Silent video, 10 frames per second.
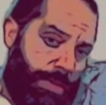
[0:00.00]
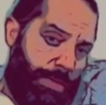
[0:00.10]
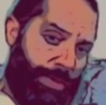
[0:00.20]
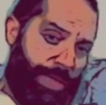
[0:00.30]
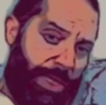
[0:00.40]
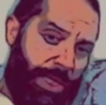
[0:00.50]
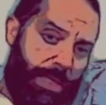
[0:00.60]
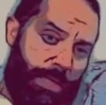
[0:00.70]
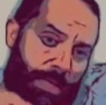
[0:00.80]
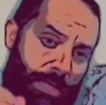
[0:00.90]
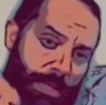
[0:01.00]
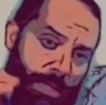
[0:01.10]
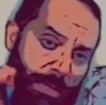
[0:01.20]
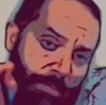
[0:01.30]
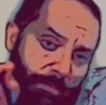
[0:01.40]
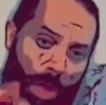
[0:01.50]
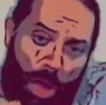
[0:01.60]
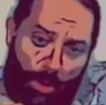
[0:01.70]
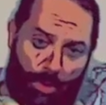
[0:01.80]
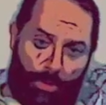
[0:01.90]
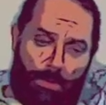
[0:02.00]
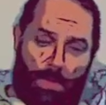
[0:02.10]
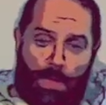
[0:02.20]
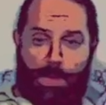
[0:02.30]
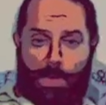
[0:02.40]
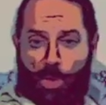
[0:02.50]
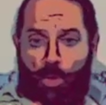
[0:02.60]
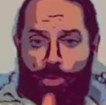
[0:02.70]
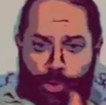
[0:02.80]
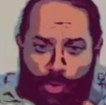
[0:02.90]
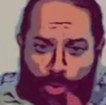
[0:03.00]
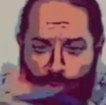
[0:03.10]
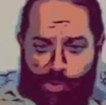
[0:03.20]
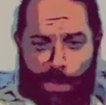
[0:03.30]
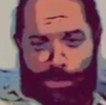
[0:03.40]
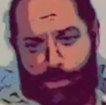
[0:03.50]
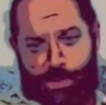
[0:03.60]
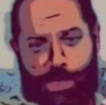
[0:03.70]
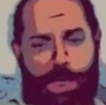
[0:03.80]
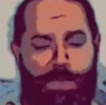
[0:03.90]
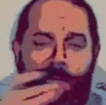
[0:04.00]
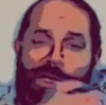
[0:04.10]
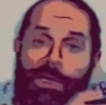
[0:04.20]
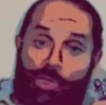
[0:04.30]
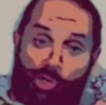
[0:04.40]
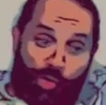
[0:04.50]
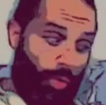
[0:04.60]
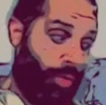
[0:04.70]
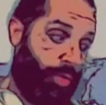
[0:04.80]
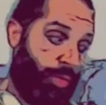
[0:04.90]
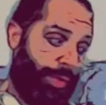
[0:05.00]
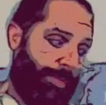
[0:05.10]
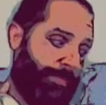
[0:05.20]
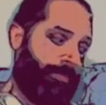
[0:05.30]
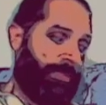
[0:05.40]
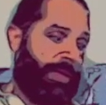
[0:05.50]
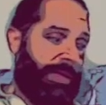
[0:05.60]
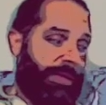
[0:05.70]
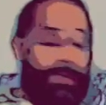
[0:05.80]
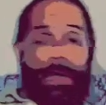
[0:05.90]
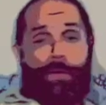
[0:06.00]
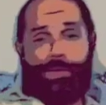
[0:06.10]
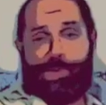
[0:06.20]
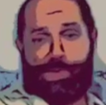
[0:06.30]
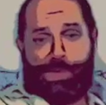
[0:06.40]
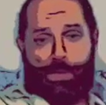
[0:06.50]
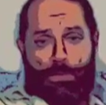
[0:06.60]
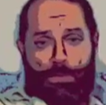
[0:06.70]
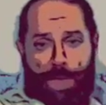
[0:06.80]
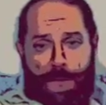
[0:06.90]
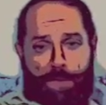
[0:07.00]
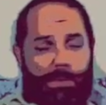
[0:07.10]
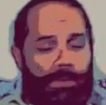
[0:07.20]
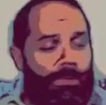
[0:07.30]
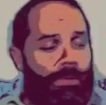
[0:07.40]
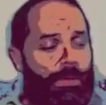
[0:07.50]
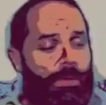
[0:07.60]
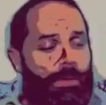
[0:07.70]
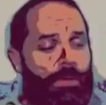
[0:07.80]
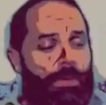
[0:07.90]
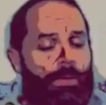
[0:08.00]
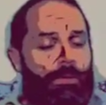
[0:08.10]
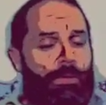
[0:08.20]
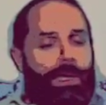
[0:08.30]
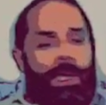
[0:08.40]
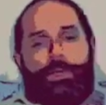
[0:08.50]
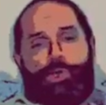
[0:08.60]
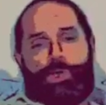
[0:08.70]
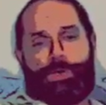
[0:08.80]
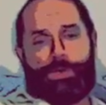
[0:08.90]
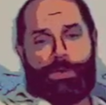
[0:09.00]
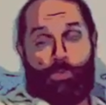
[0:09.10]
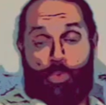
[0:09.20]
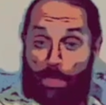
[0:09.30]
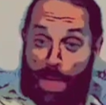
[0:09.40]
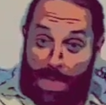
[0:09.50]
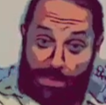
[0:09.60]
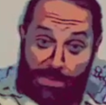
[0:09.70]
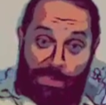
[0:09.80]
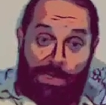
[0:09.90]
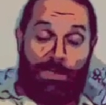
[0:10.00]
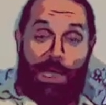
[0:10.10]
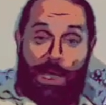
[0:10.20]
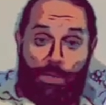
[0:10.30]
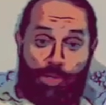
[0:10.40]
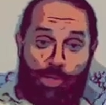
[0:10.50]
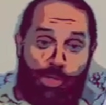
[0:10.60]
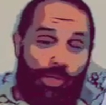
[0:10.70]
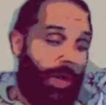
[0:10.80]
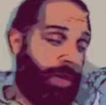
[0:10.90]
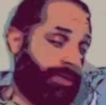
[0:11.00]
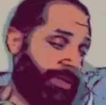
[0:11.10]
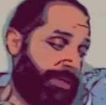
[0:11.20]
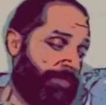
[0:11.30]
The modern, and yet older with respect to today, school tells us that the ancients, reminds us that the ancients taught that